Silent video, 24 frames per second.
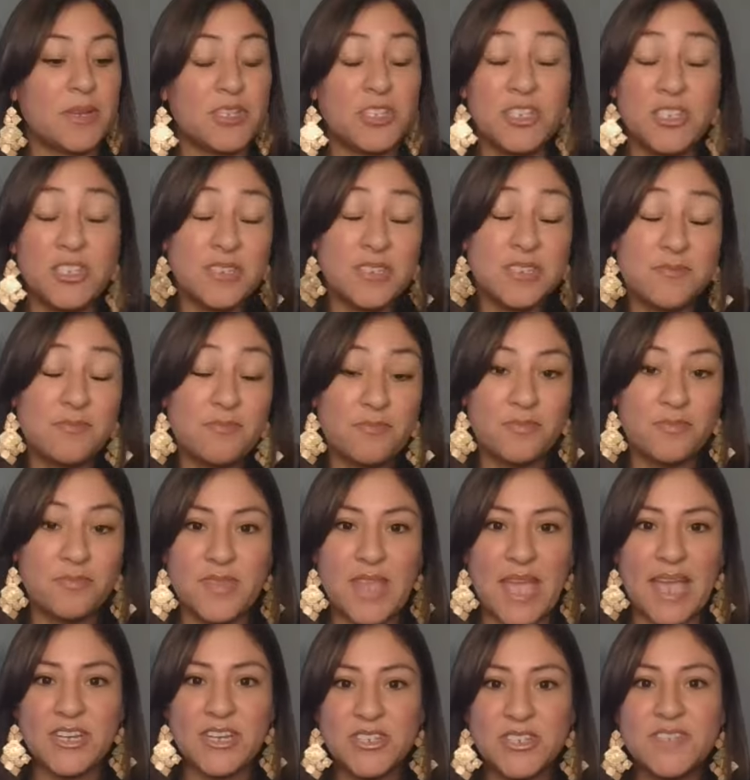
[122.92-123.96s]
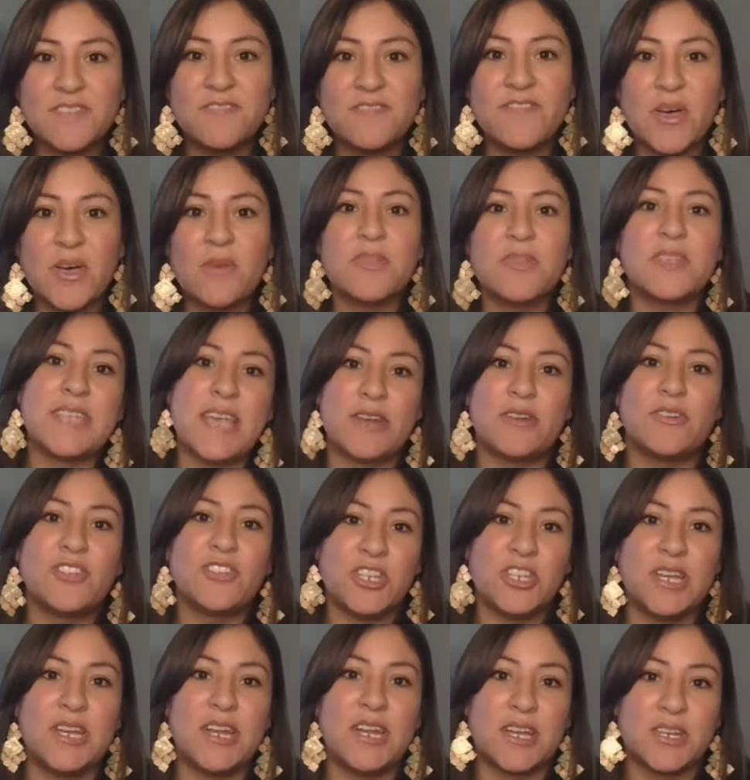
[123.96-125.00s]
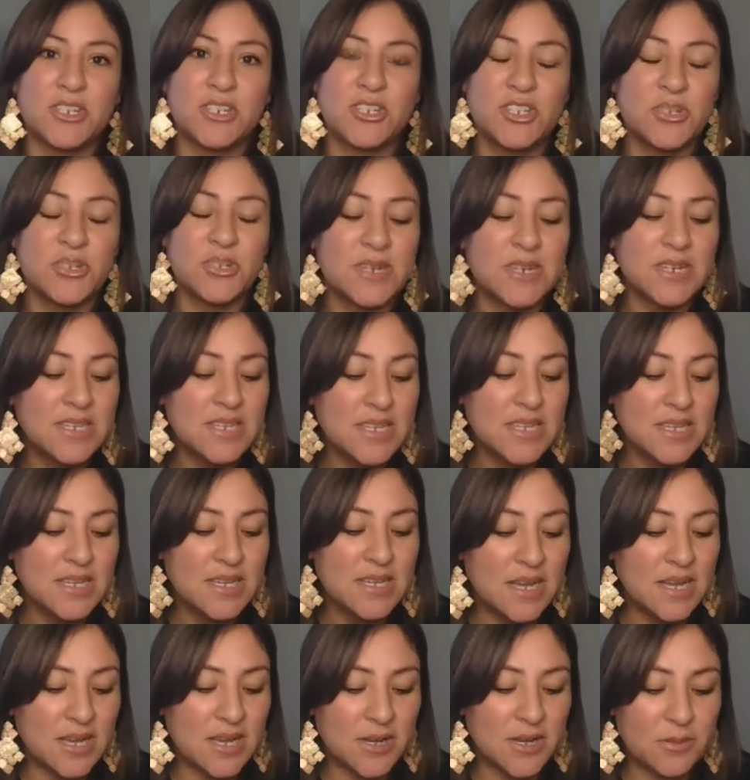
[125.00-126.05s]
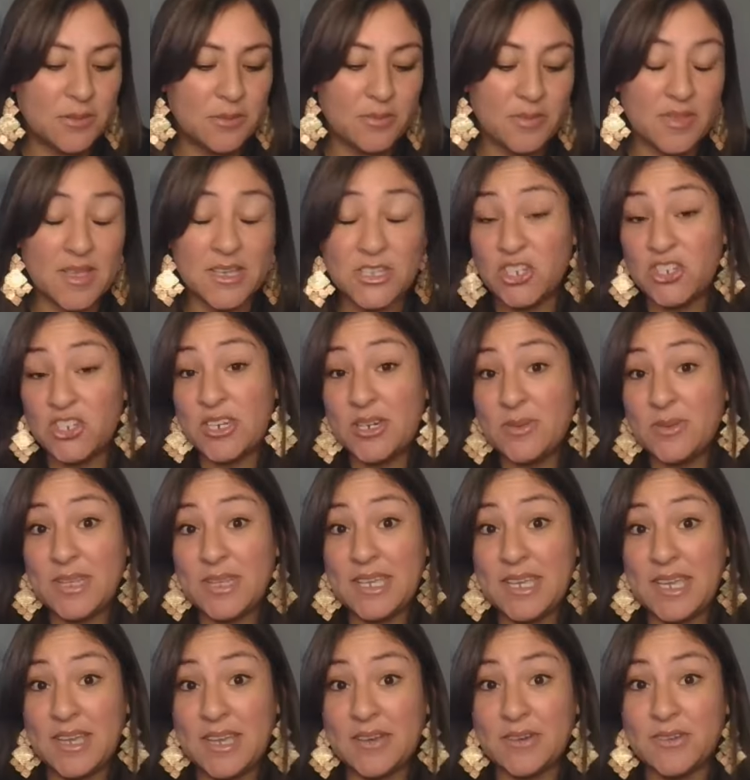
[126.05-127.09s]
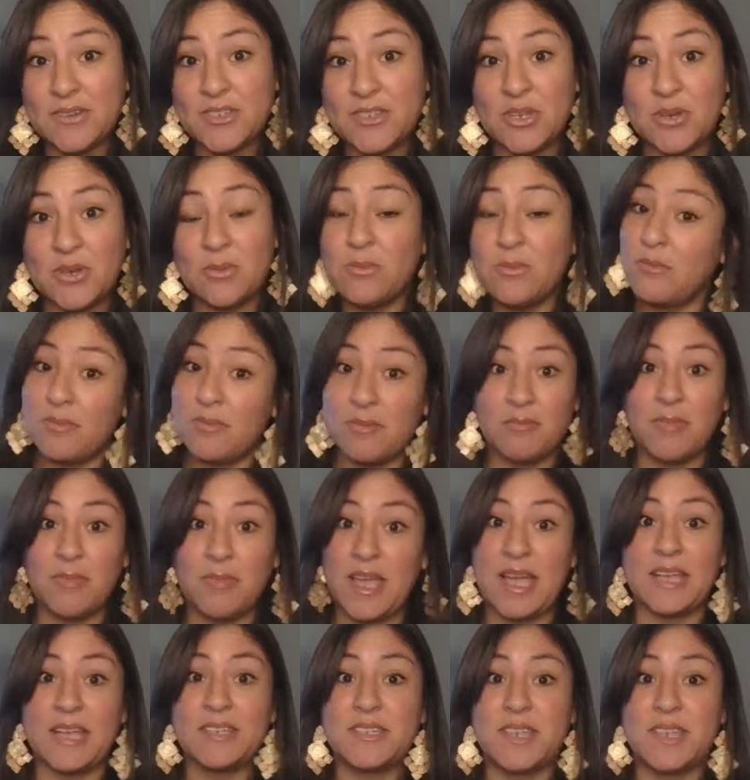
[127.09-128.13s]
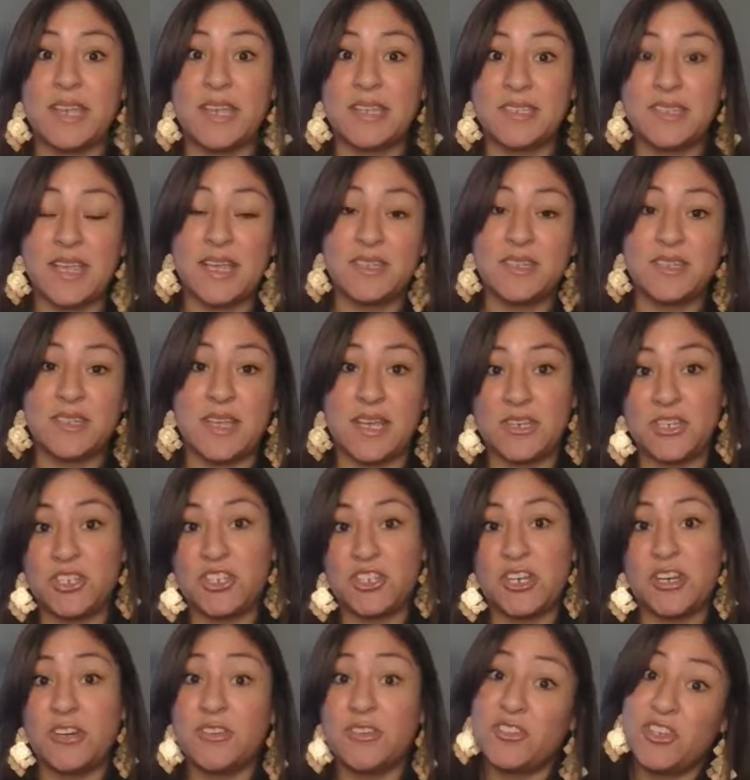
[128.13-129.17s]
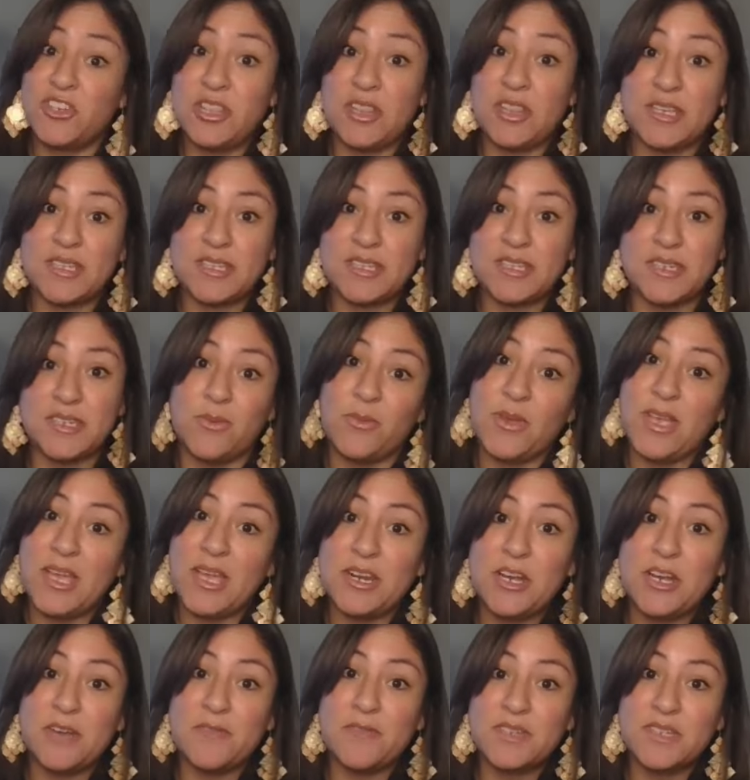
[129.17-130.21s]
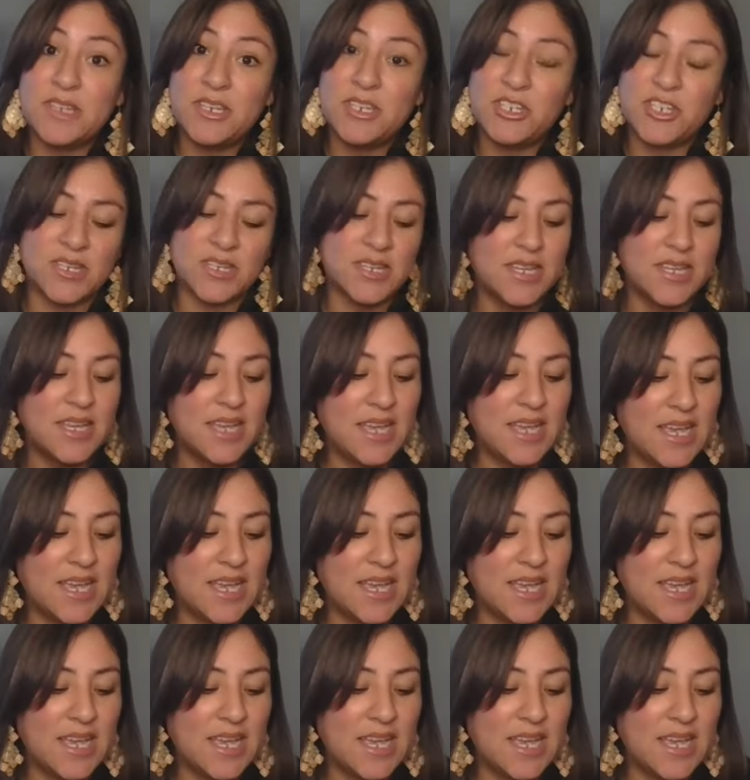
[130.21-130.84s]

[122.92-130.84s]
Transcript: but she just I just felt this energy and connection to her um, that she generally cared. So as as as I shared, she listened and we had a conversation.